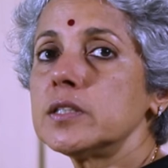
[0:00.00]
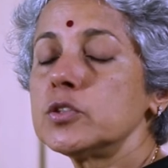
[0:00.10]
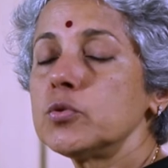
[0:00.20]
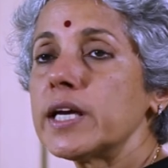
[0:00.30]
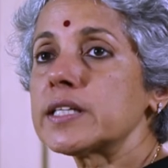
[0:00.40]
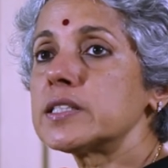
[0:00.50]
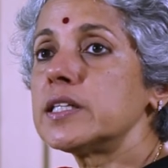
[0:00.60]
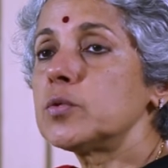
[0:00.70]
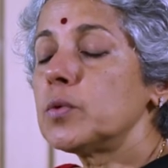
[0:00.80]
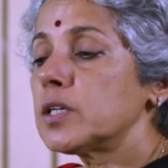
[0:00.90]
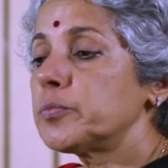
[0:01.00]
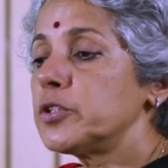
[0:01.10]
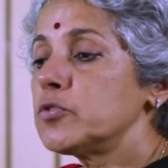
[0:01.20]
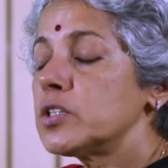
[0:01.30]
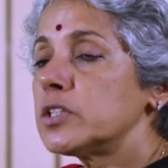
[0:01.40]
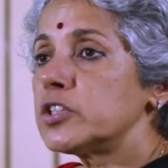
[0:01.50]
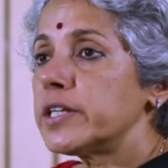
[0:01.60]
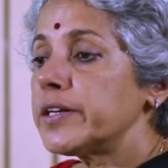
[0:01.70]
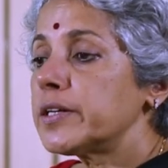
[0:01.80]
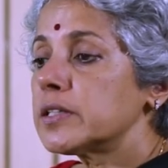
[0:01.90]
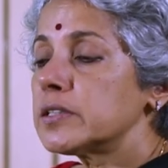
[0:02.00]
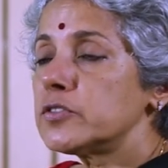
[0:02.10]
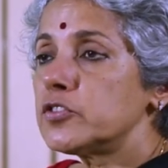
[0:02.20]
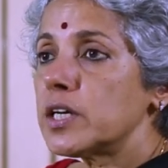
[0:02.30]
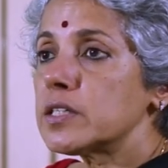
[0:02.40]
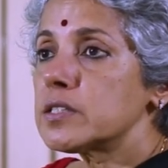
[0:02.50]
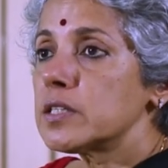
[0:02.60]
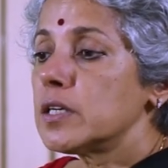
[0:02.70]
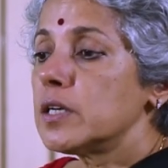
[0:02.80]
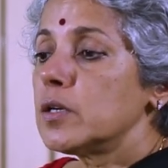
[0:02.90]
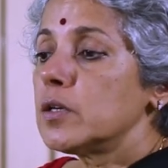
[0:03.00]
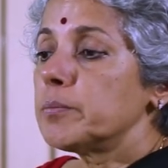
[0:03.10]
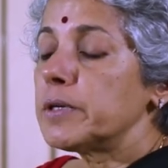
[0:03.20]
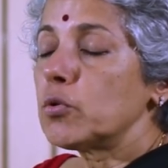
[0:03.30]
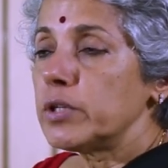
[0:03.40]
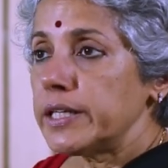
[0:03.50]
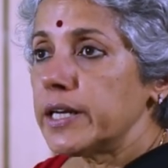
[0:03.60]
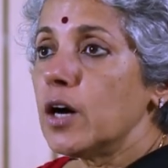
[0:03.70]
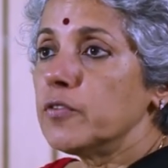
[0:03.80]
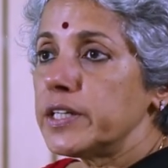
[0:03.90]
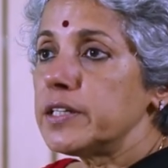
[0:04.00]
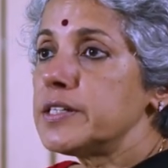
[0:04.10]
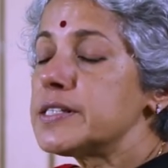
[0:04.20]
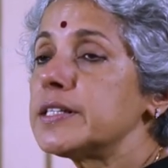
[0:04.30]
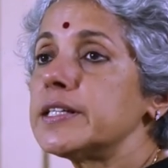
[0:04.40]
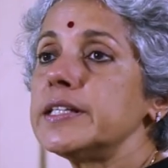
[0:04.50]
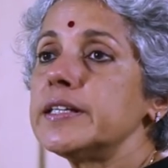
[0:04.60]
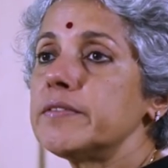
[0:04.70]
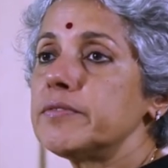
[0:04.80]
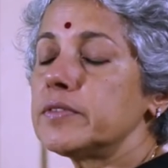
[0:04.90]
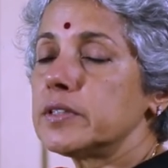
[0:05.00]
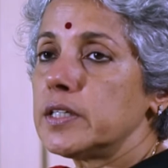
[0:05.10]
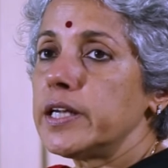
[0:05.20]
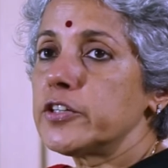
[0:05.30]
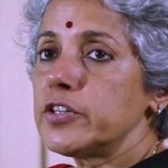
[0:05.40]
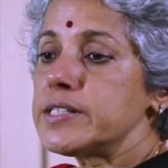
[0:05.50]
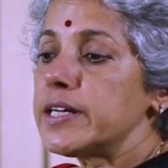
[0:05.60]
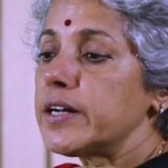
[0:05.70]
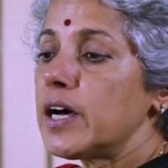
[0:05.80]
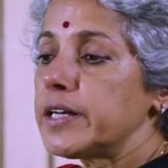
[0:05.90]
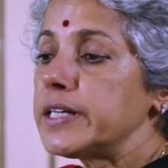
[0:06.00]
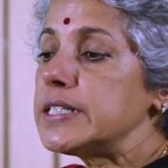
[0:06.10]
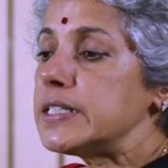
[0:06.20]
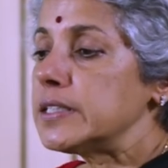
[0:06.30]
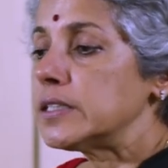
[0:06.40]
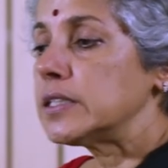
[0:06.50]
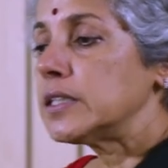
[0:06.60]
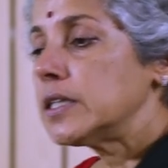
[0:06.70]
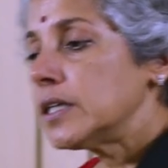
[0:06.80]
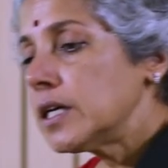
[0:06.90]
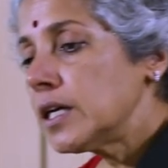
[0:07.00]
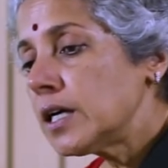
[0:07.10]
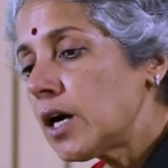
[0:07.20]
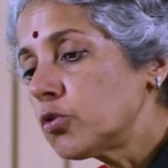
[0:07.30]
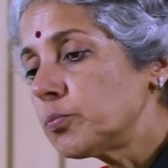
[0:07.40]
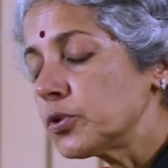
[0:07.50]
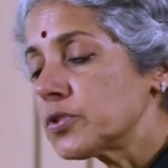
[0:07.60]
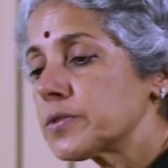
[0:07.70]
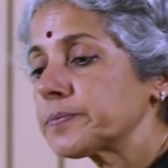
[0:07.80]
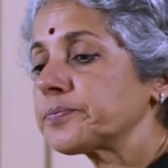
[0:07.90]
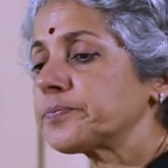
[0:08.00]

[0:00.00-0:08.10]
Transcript: do excellent work producing generic drugs, but only now, very recently, they've increased their R and D uh, outputs.